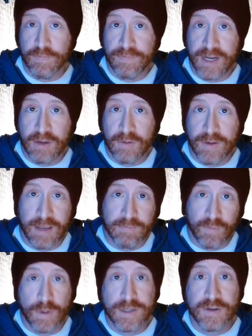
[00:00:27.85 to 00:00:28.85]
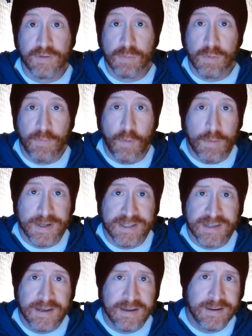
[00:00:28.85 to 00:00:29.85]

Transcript: video game voiceover performance,